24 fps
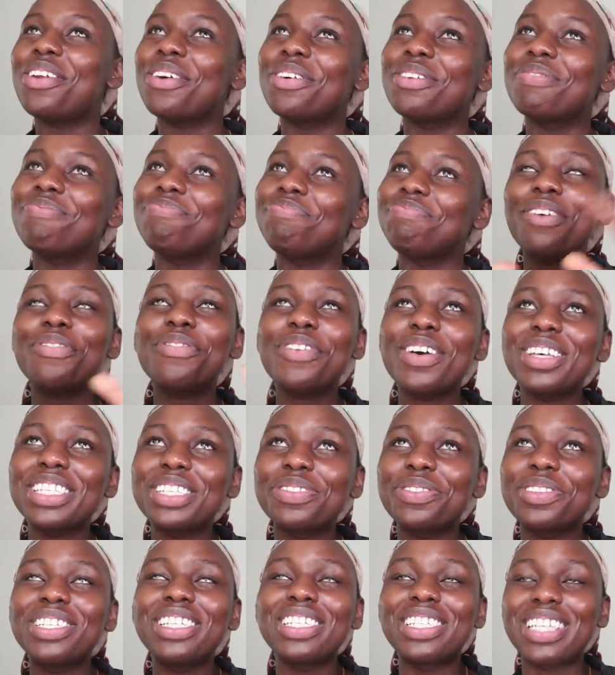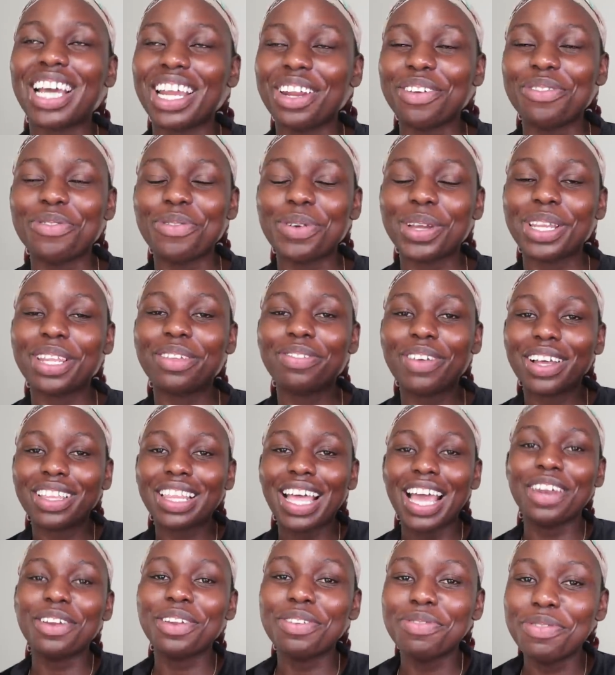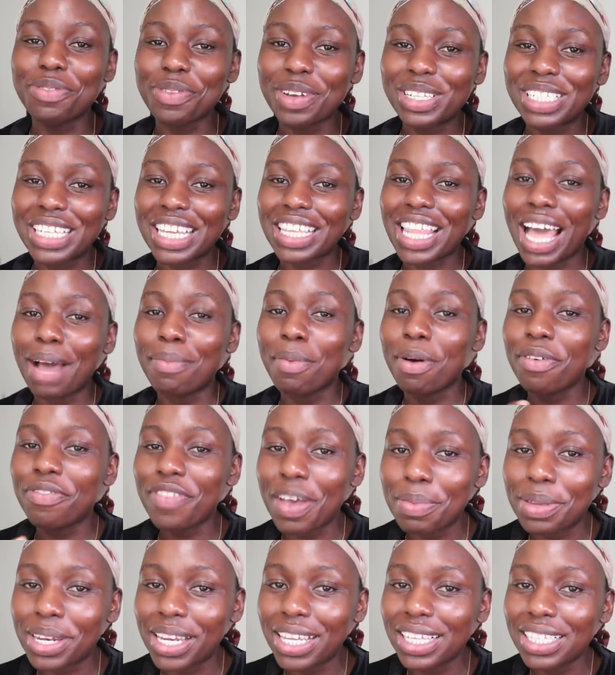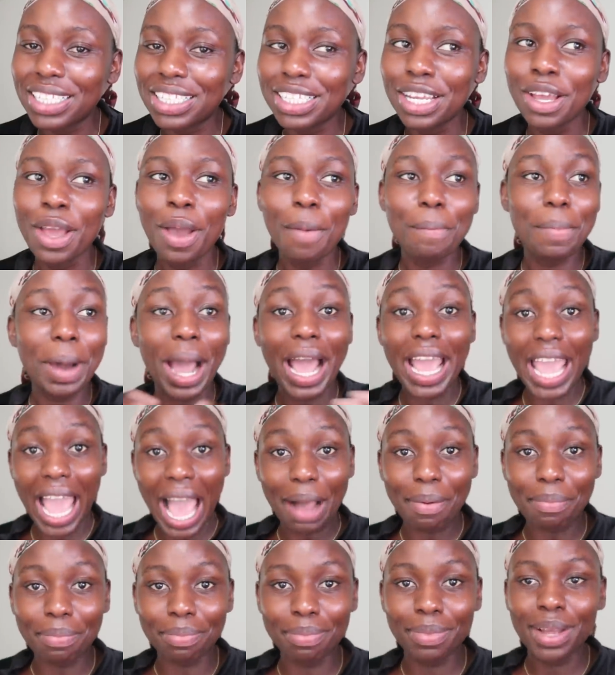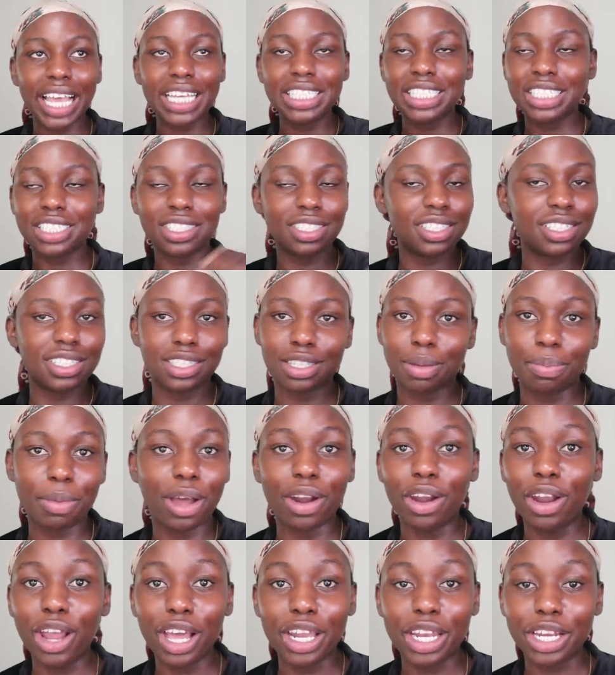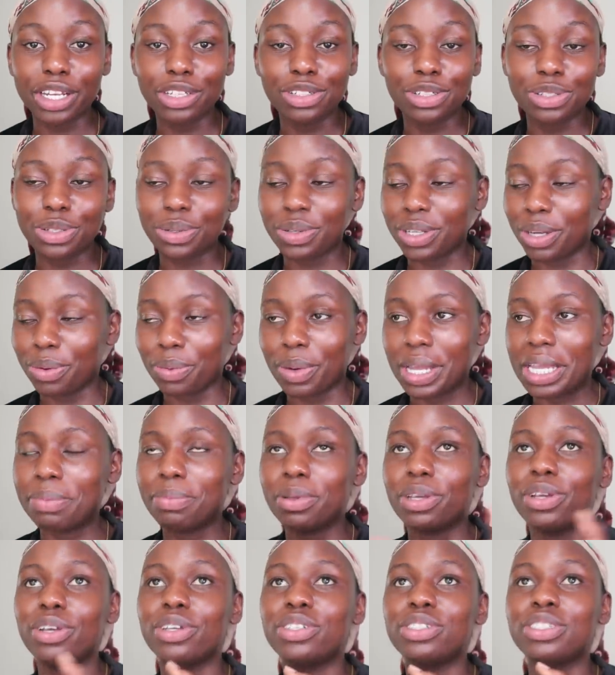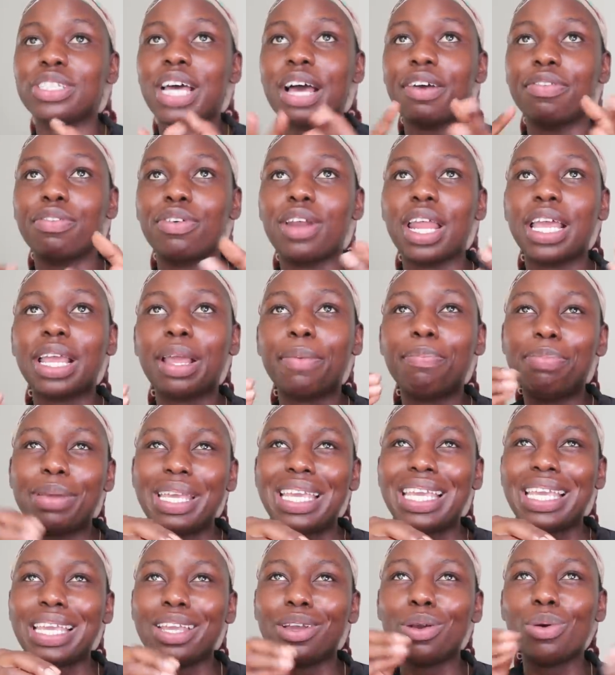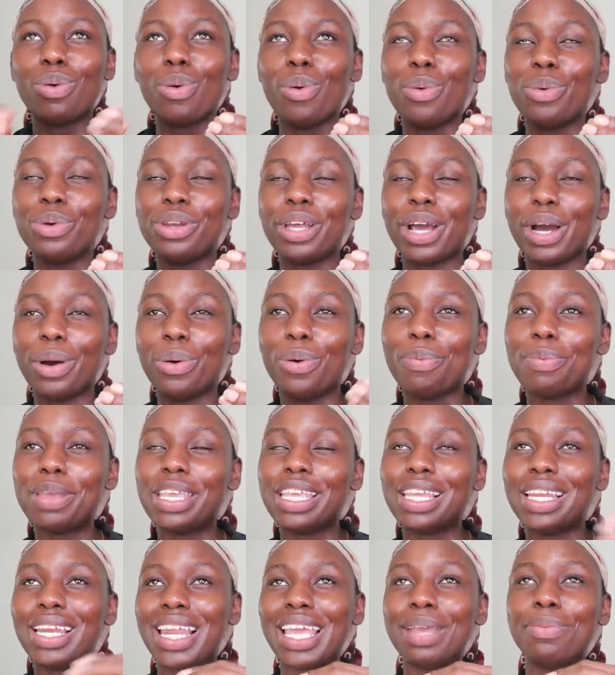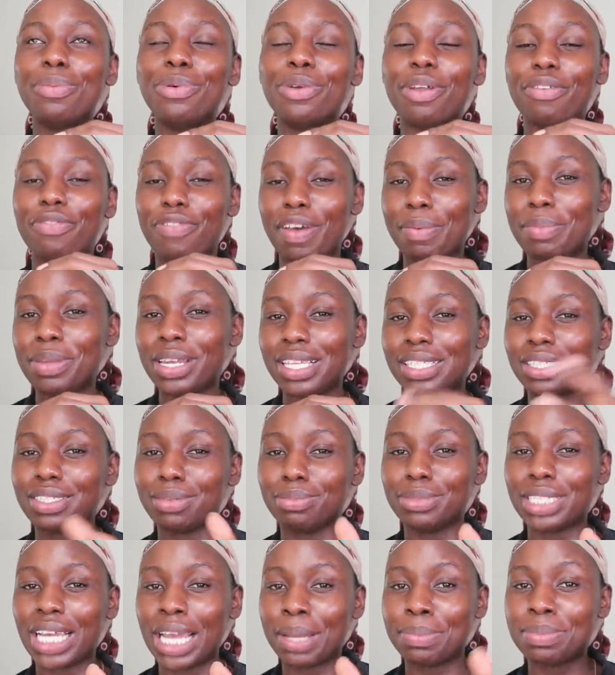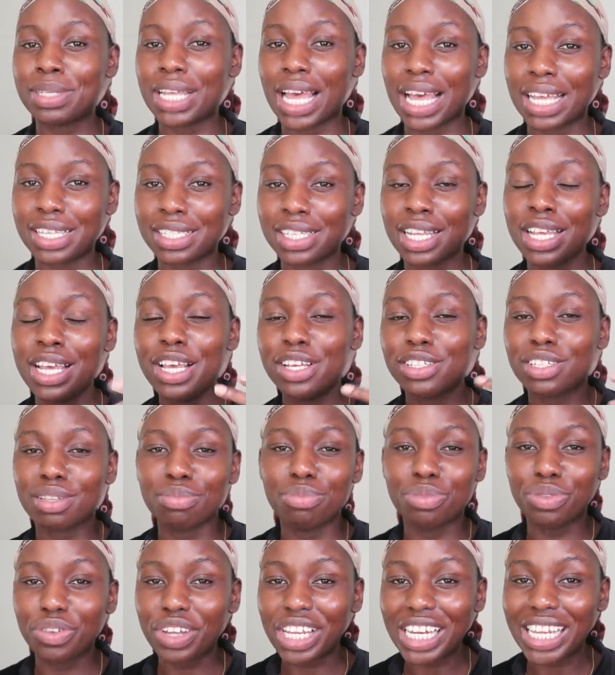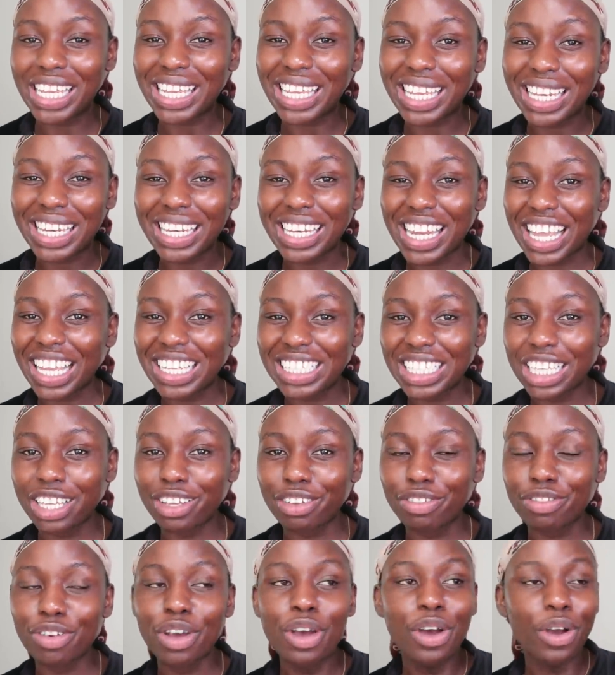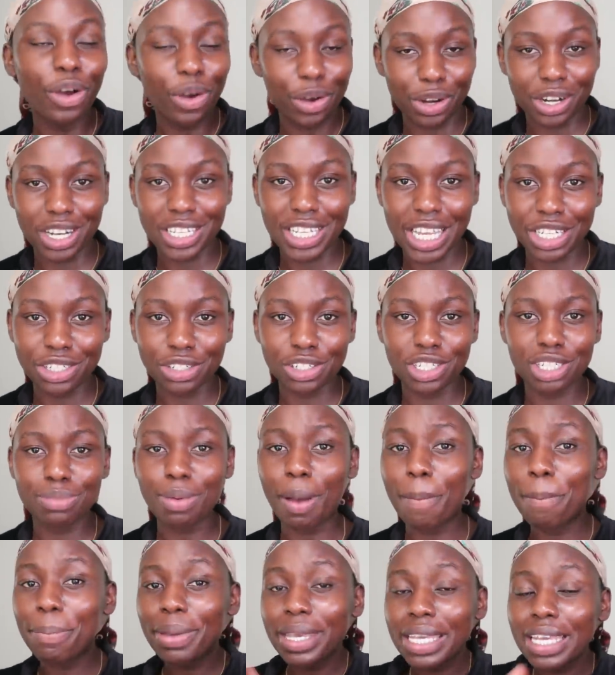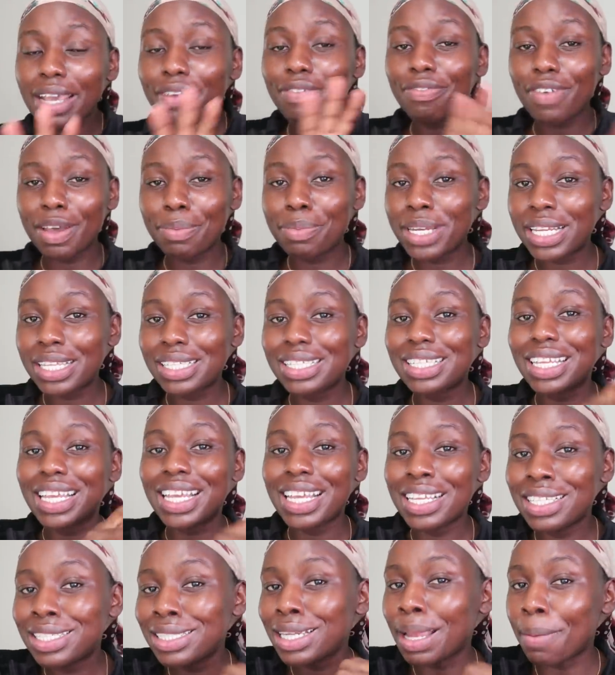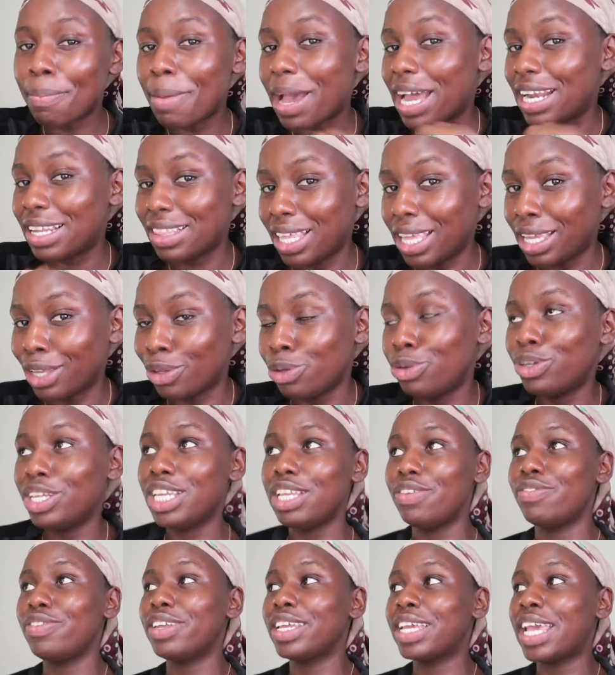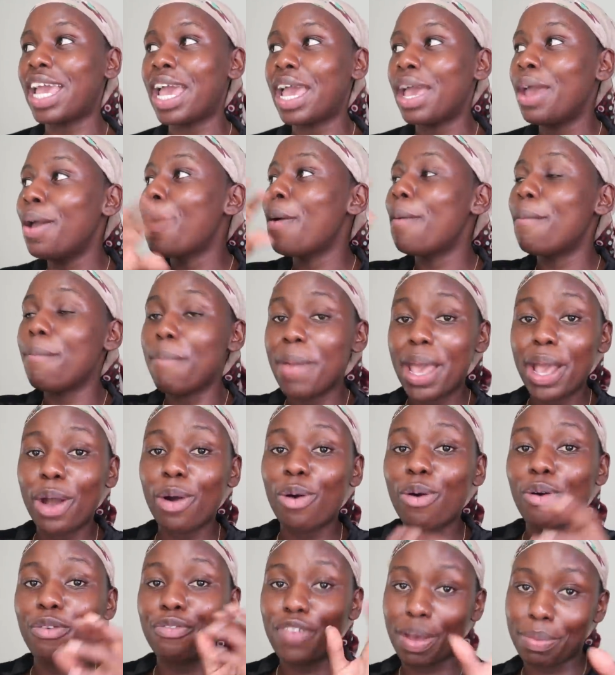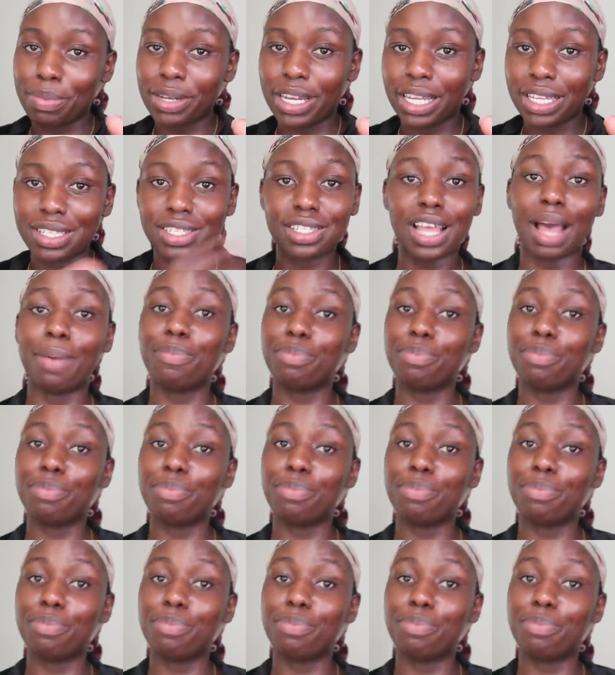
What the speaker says: know. First of all, this is kind of weird. The fact that I don't even want to say that I'm a feminist, but I am. I guess it's just some unlearning to do in a way, because I feel like being called or being labeled a feminist sometimes has some really negative connotations, but being a feminist isn't a bad thing. You can even get male feminists.